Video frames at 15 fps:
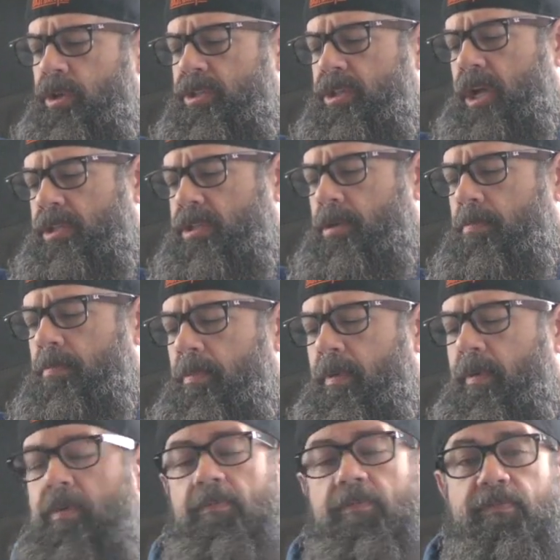It's got some
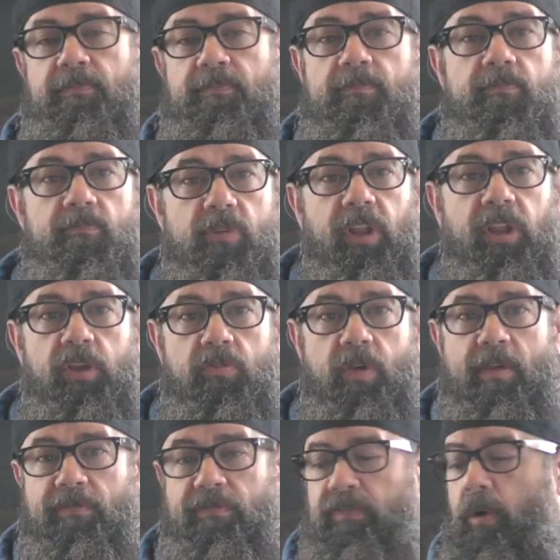uh, really
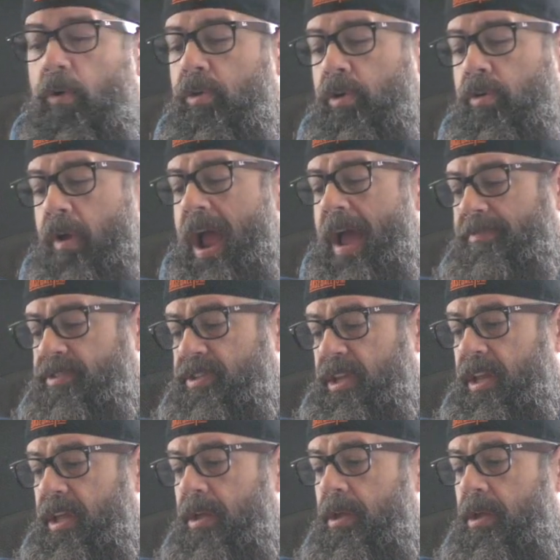great photographs in
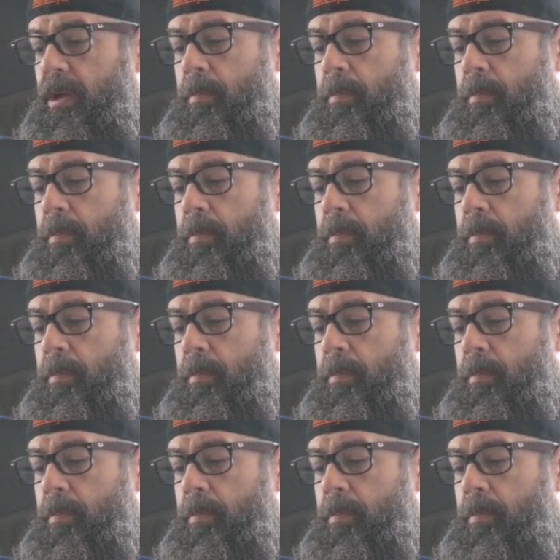it